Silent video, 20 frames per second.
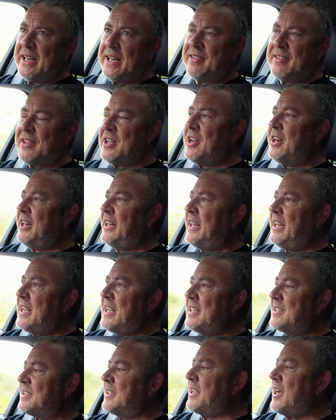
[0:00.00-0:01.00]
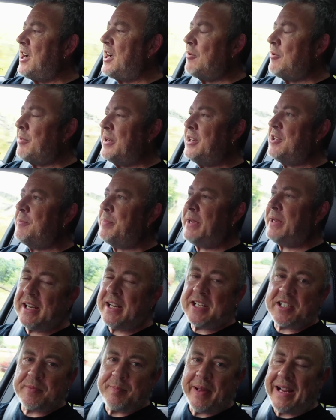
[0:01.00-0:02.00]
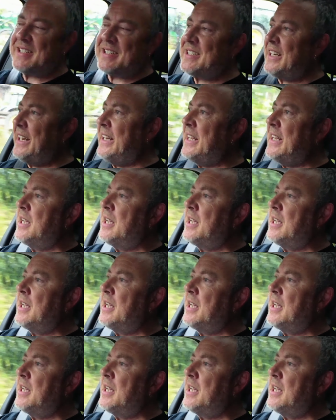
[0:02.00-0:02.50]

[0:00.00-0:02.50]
30 years ago when you'd be expecting